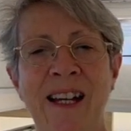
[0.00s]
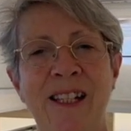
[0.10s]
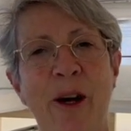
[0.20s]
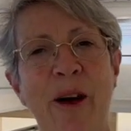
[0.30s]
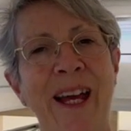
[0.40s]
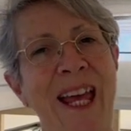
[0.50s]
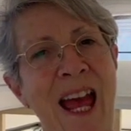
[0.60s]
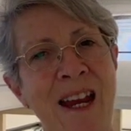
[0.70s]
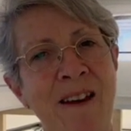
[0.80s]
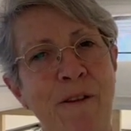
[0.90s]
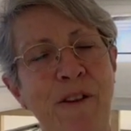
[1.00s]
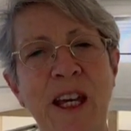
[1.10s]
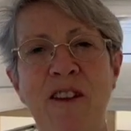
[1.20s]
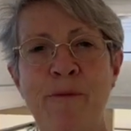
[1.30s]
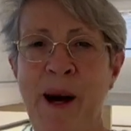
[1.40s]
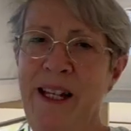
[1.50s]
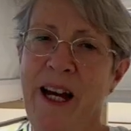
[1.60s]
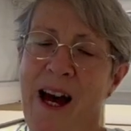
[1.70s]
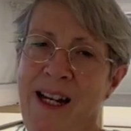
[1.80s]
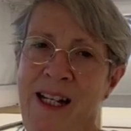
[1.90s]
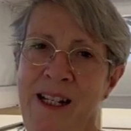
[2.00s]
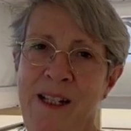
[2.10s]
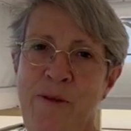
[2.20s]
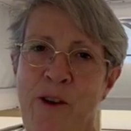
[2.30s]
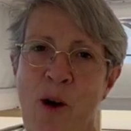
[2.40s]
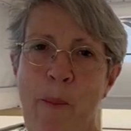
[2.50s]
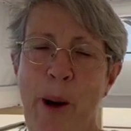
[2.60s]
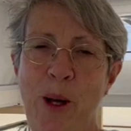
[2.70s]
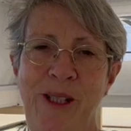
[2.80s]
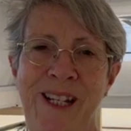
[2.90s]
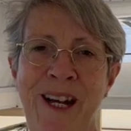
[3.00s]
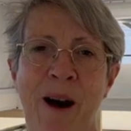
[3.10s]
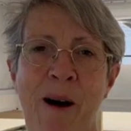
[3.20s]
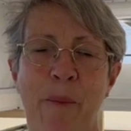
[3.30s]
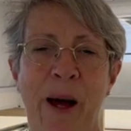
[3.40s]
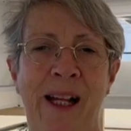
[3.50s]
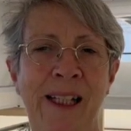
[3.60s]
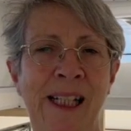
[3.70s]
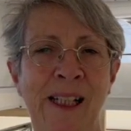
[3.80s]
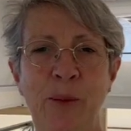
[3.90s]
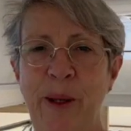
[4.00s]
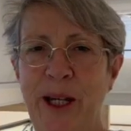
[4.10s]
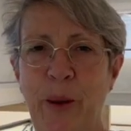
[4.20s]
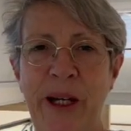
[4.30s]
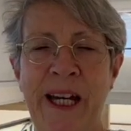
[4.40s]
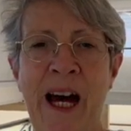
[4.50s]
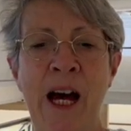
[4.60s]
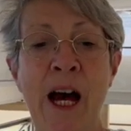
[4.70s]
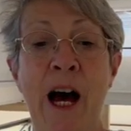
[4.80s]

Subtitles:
So again, forgive my tardiness for not posting up a little bit quicker.